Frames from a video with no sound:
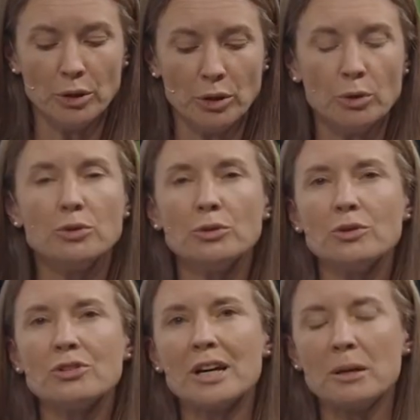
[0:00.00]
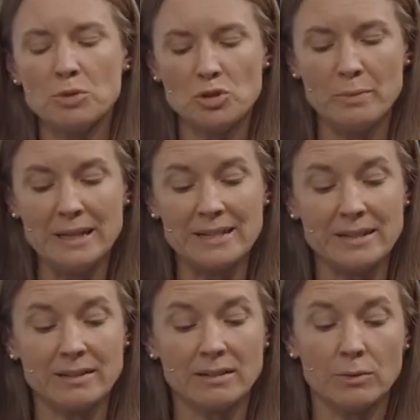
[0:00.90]
who took the time to meet
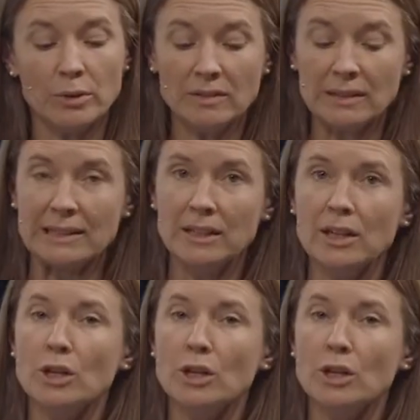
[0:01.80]
us recently